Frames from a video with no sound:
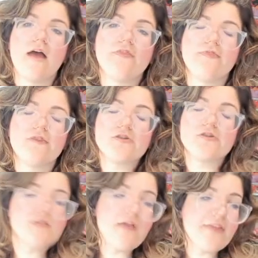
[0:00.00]
there's
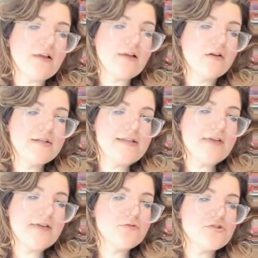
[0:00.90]
nothing
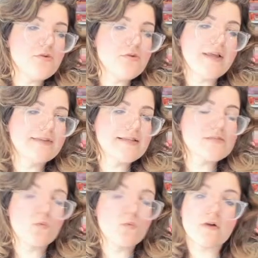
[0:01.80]
Nintendo's doing that's
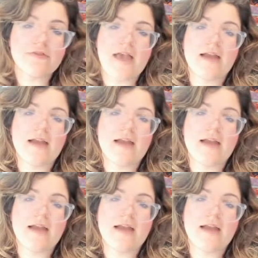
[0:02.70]
worth that.